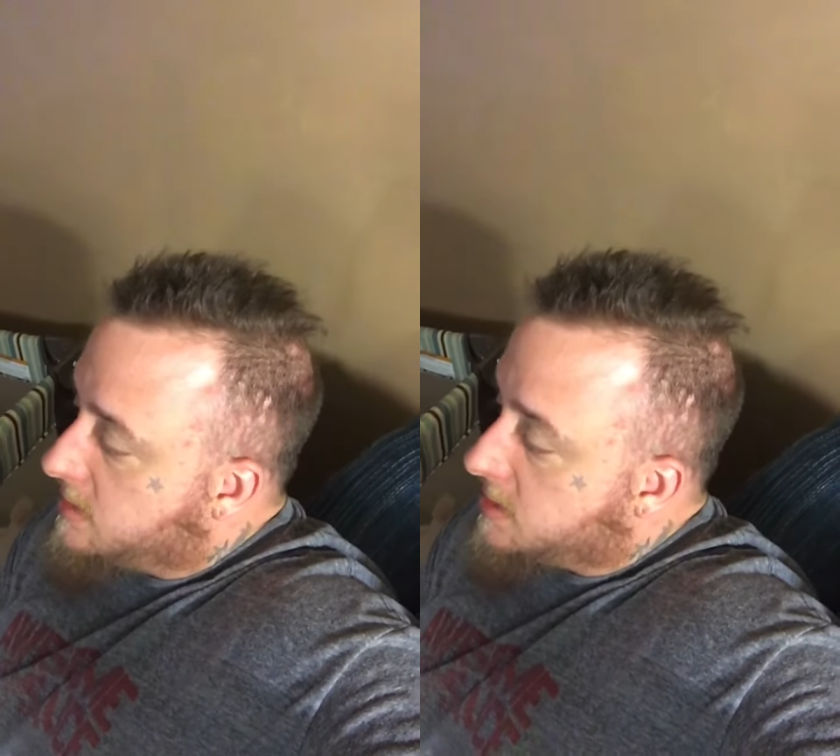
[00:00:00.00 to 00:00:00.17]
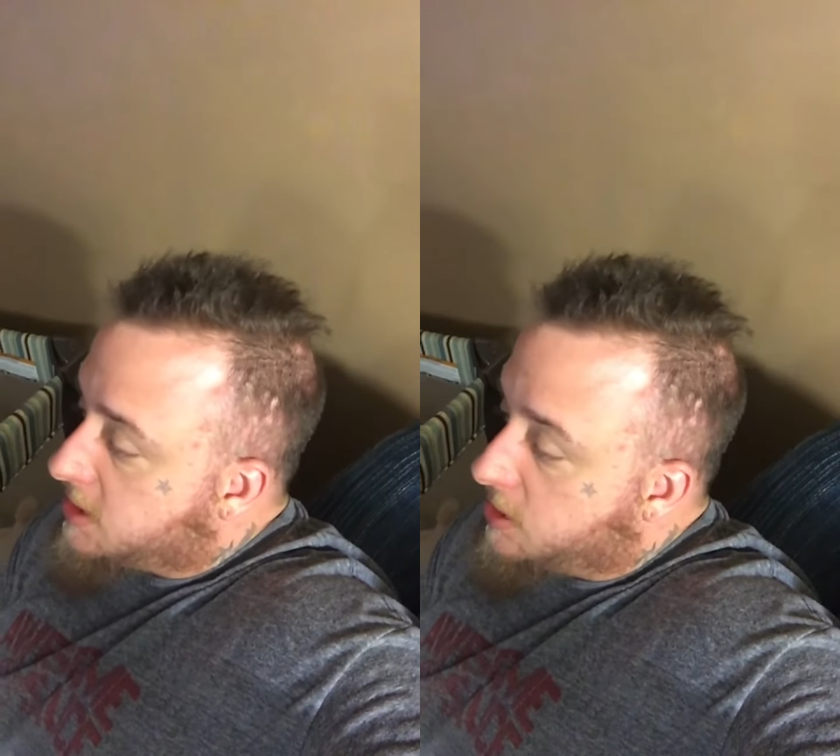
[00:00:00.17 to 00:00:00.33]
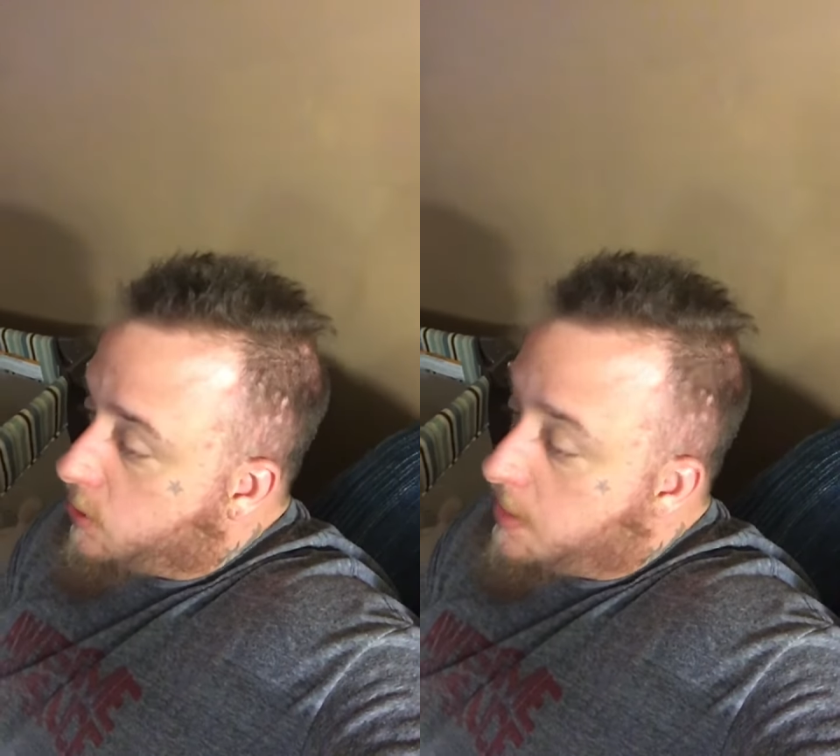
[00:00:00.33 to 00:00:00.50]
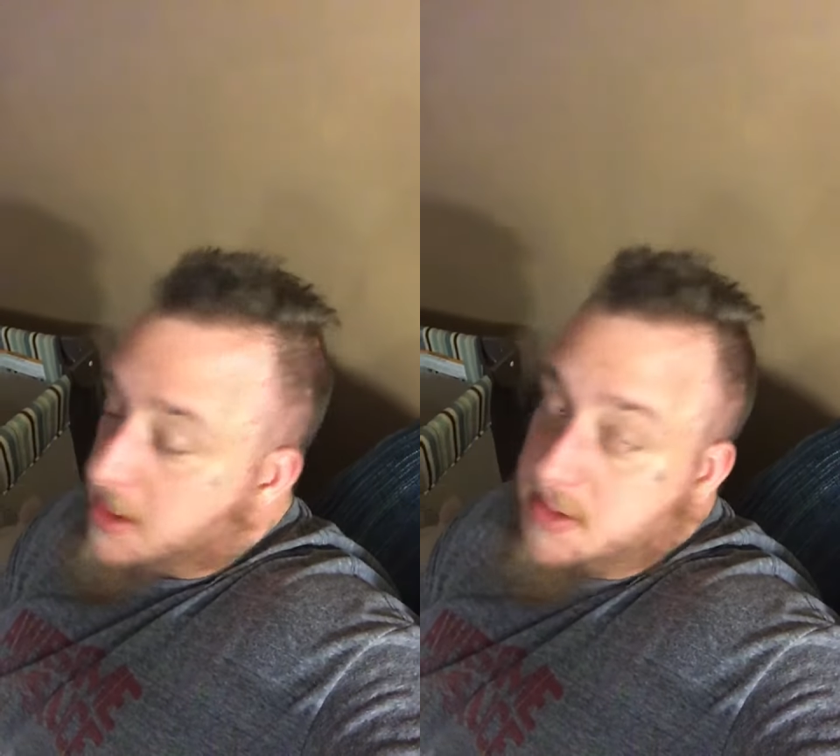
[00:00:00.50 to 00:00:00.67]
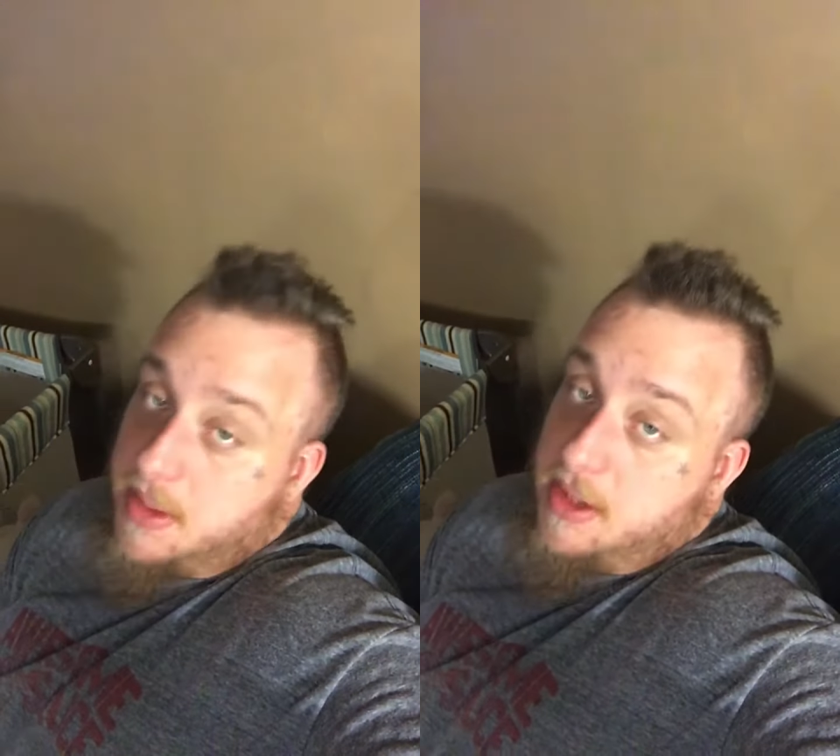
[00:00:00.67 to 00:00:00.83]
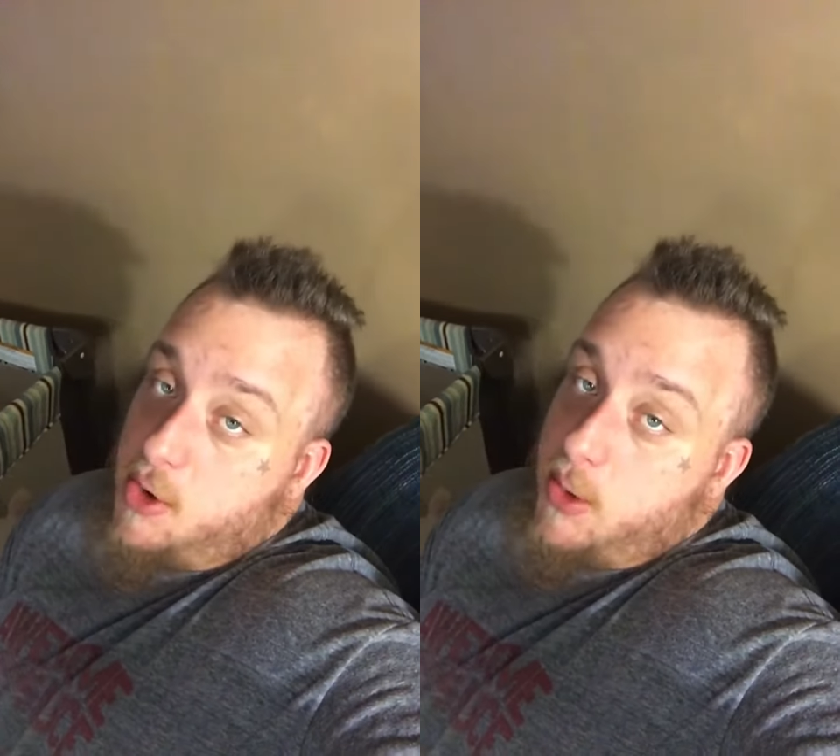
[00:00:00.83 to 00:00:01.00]
so we
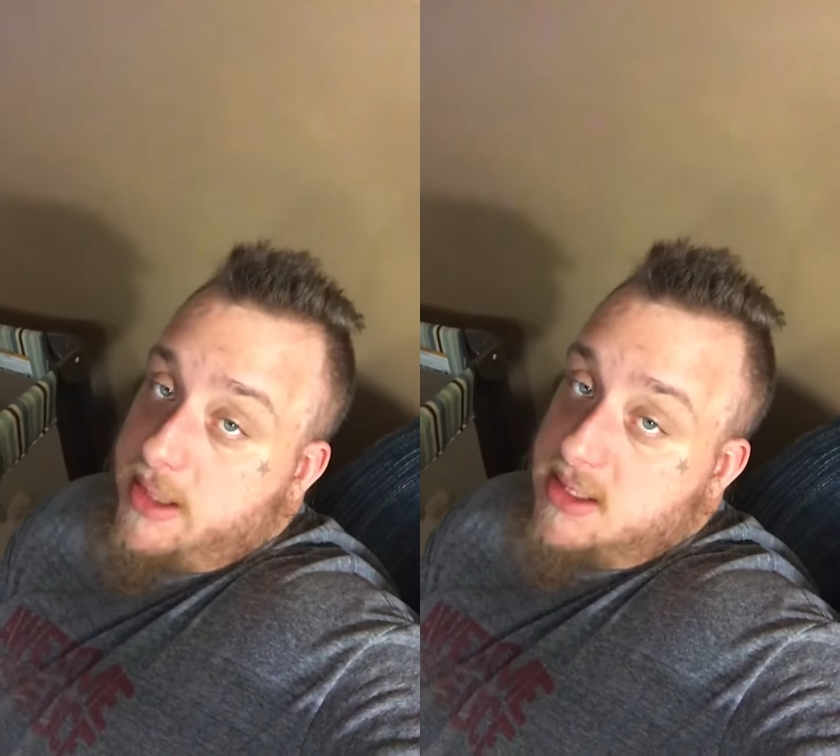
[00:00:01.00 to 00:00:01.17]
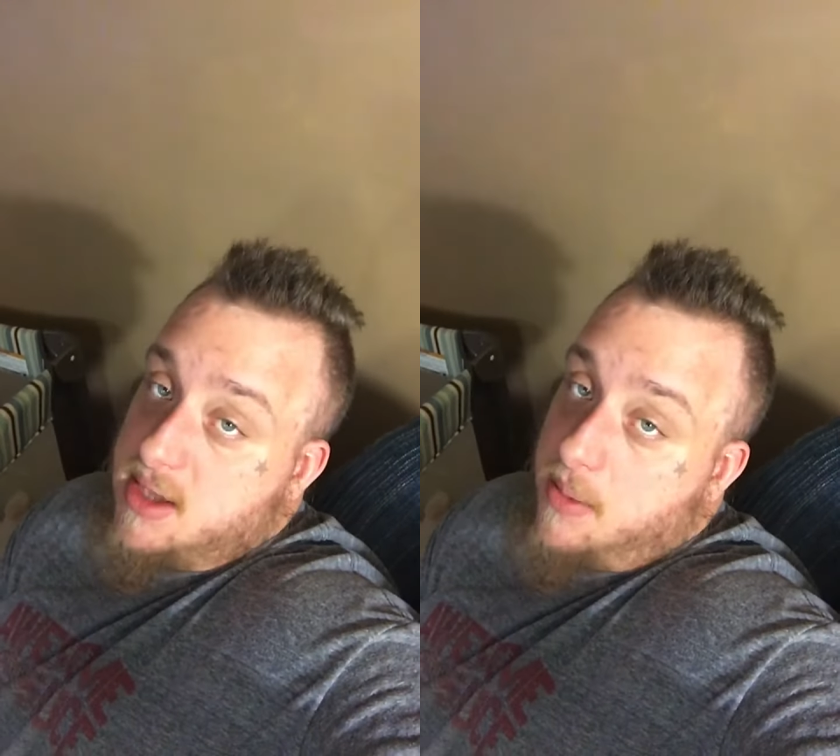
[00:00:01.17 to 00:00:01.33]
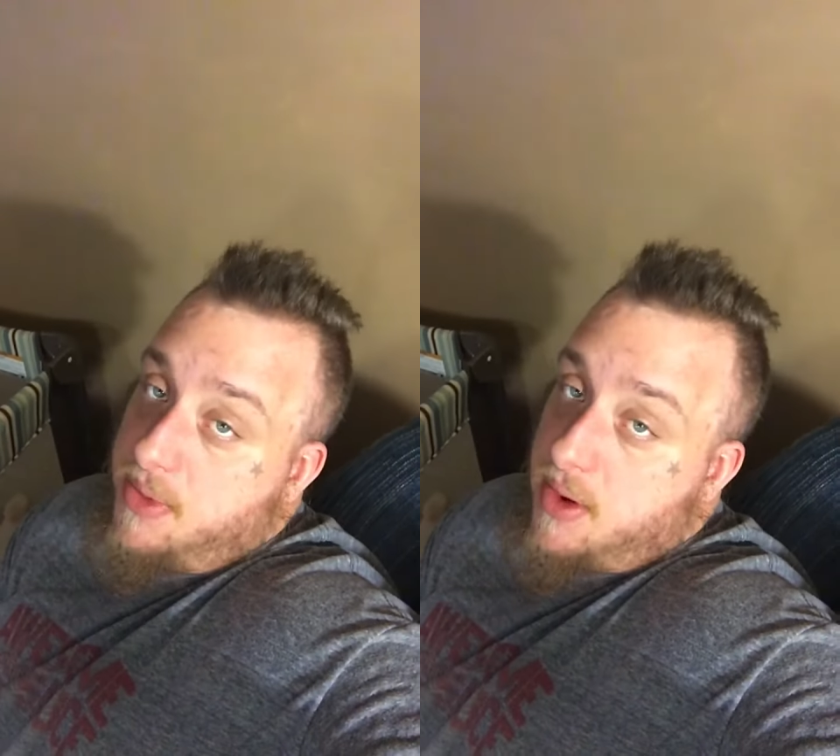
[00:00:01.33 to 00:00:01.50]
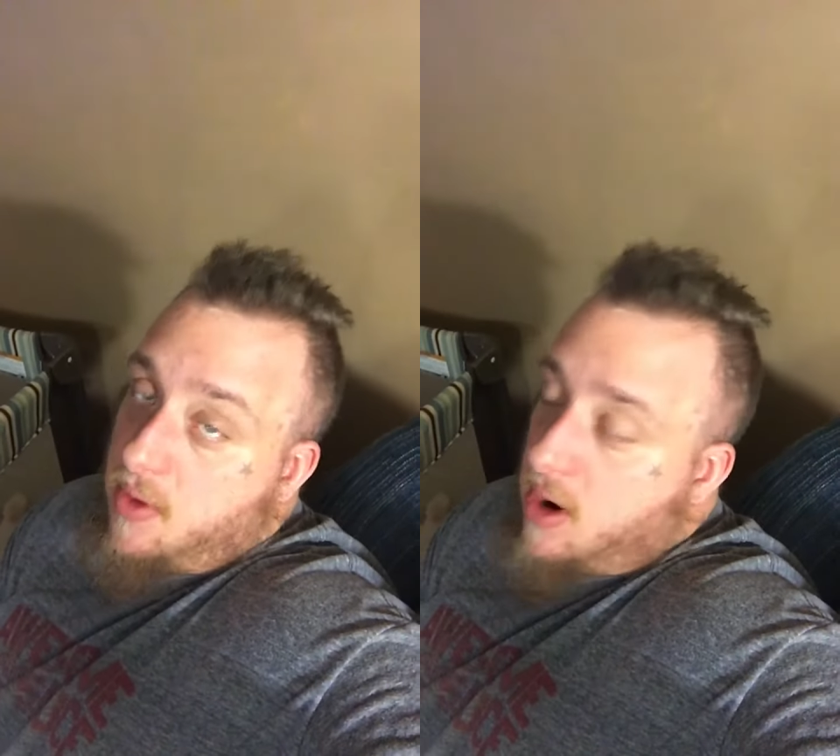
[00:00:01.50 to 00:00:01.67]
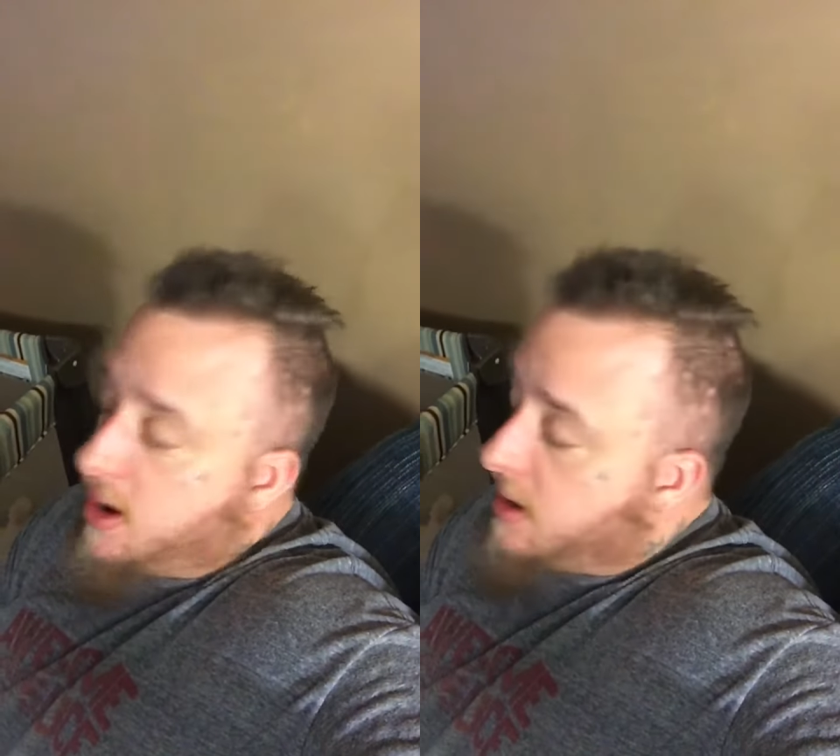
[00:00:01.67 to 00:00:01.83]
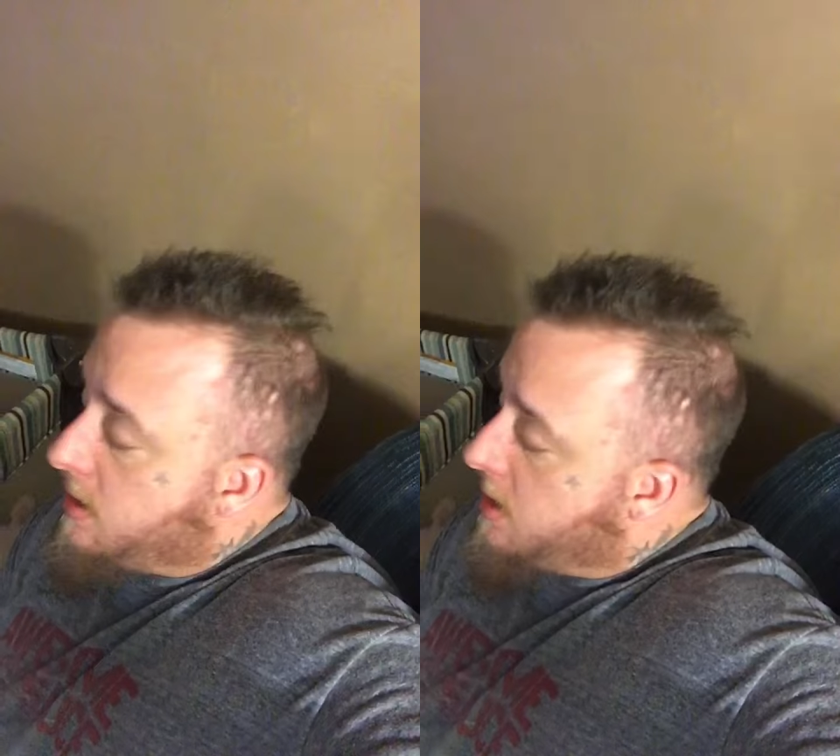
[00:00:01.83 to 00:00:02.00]
must be doing something
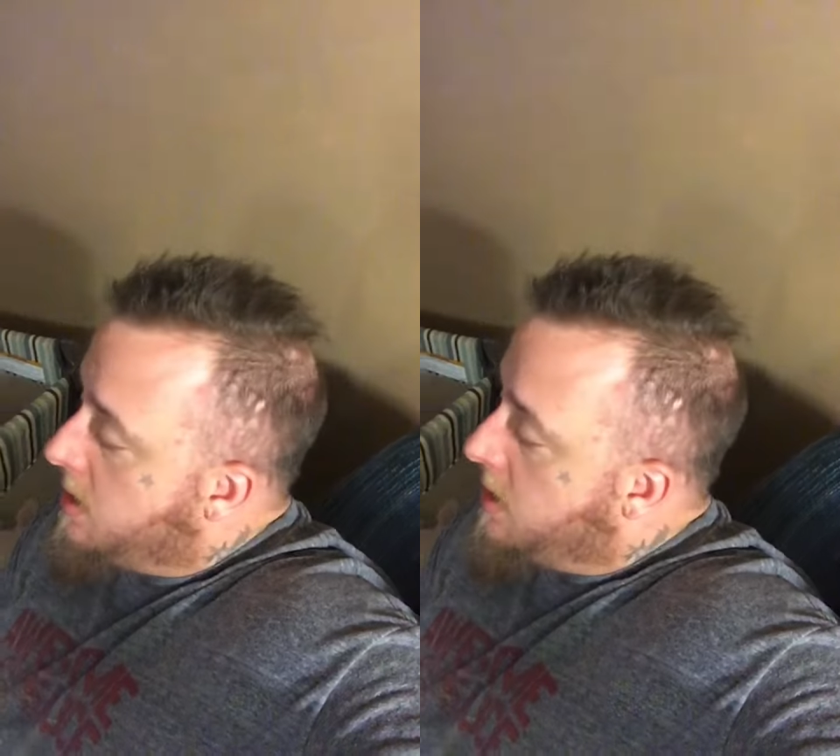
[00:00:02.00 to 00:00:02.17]
right.